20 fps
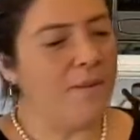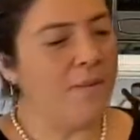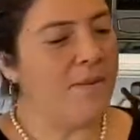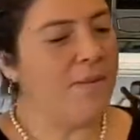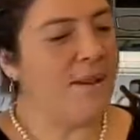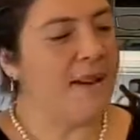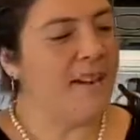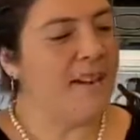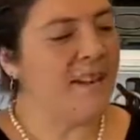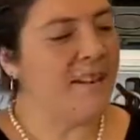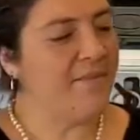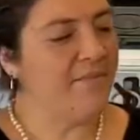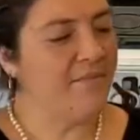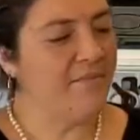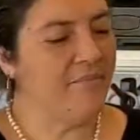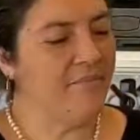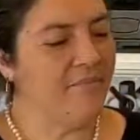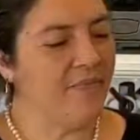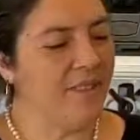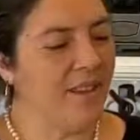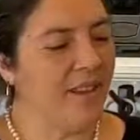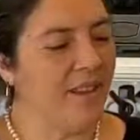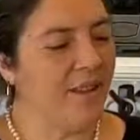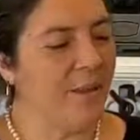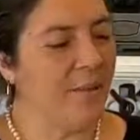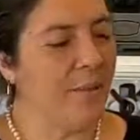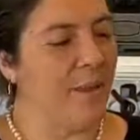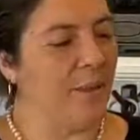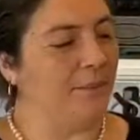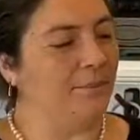everybody.
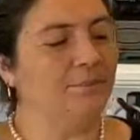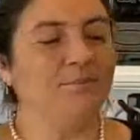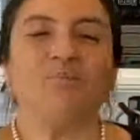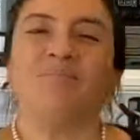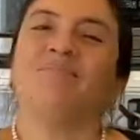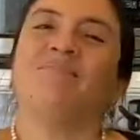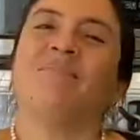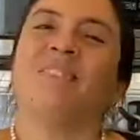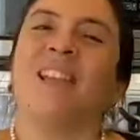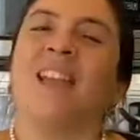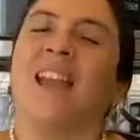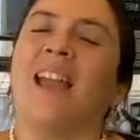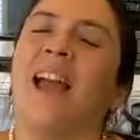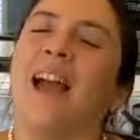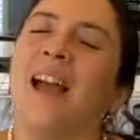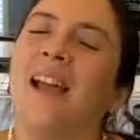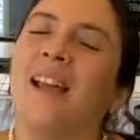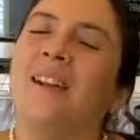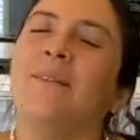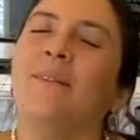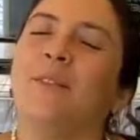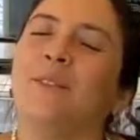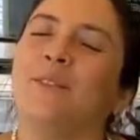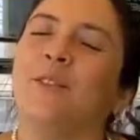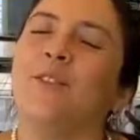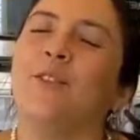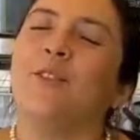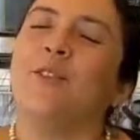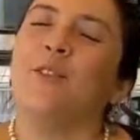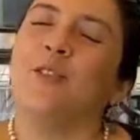Well,
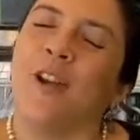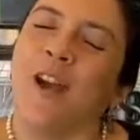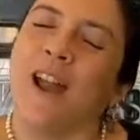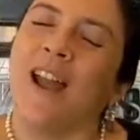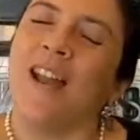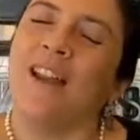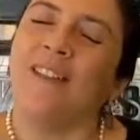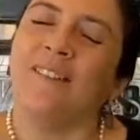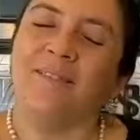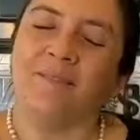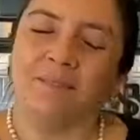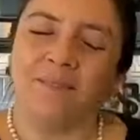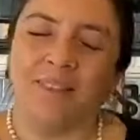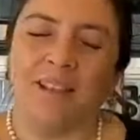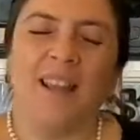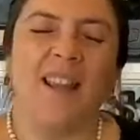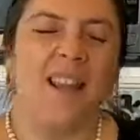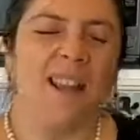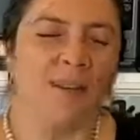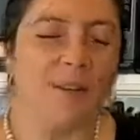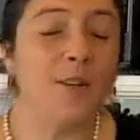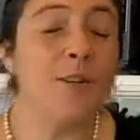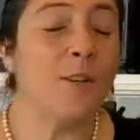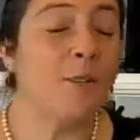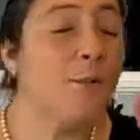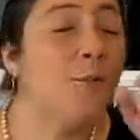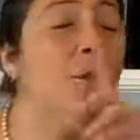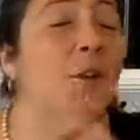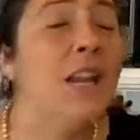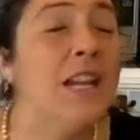I'm gonna
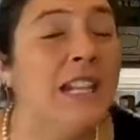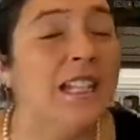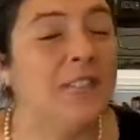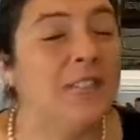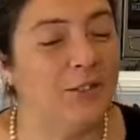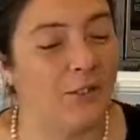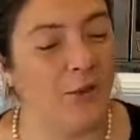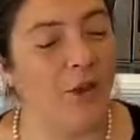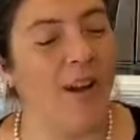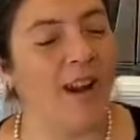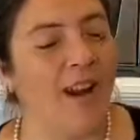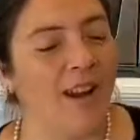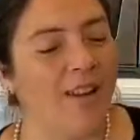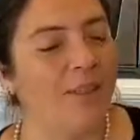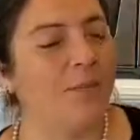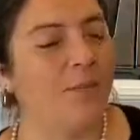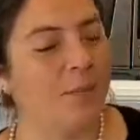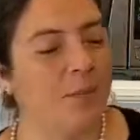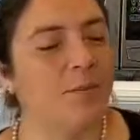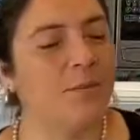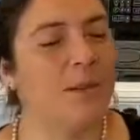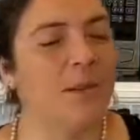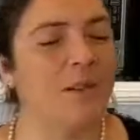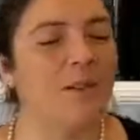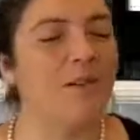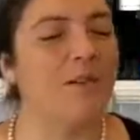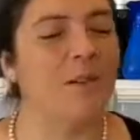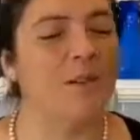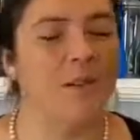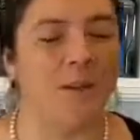really try hard to explain
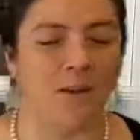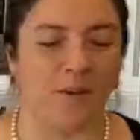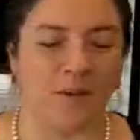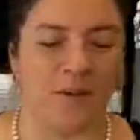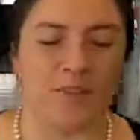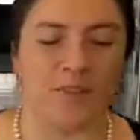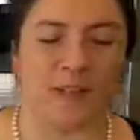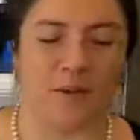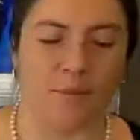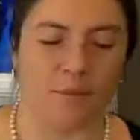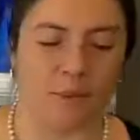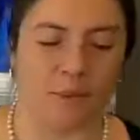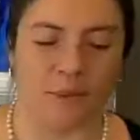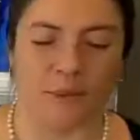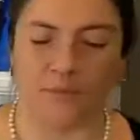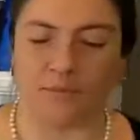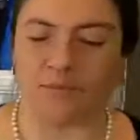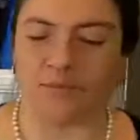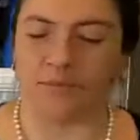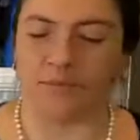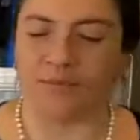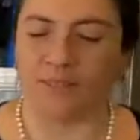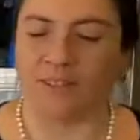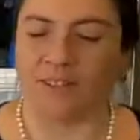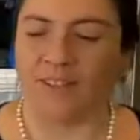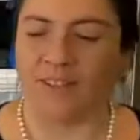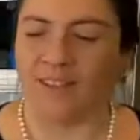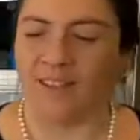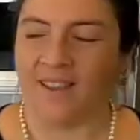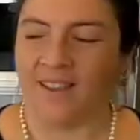to you about sourdough.
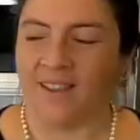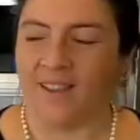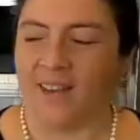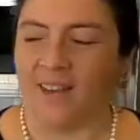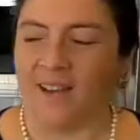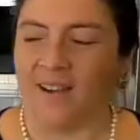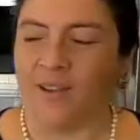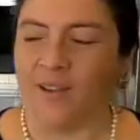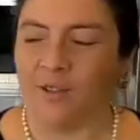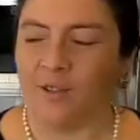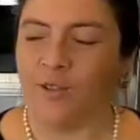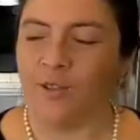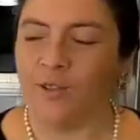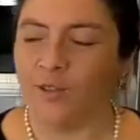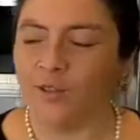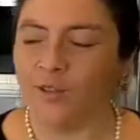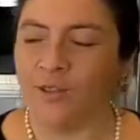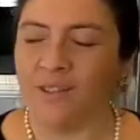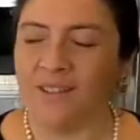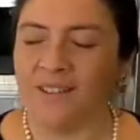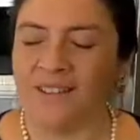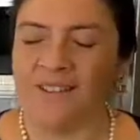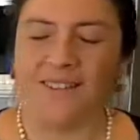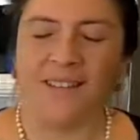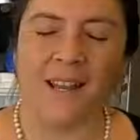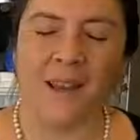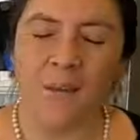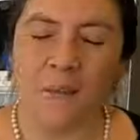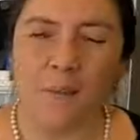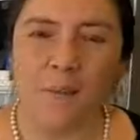I'm going to do it the
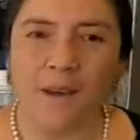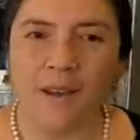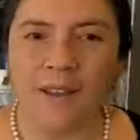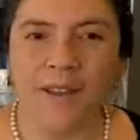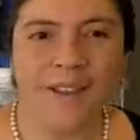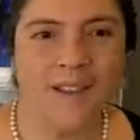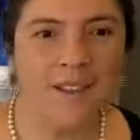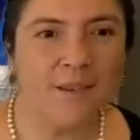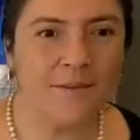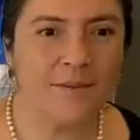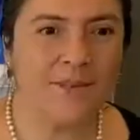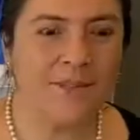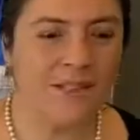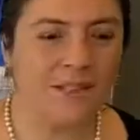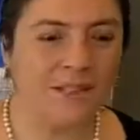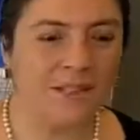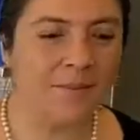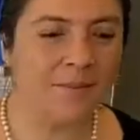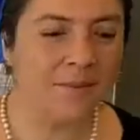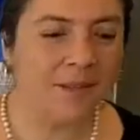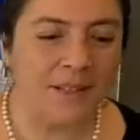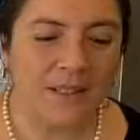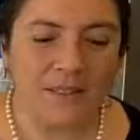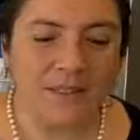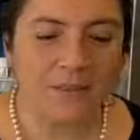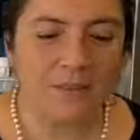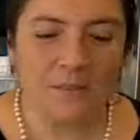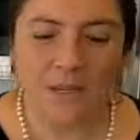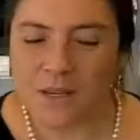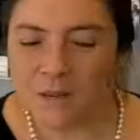same way that it was explained
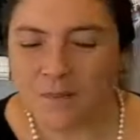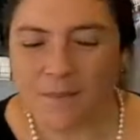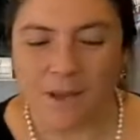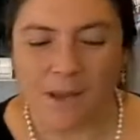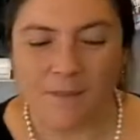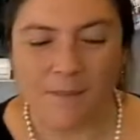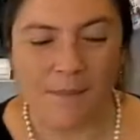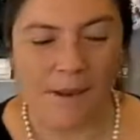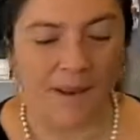to me by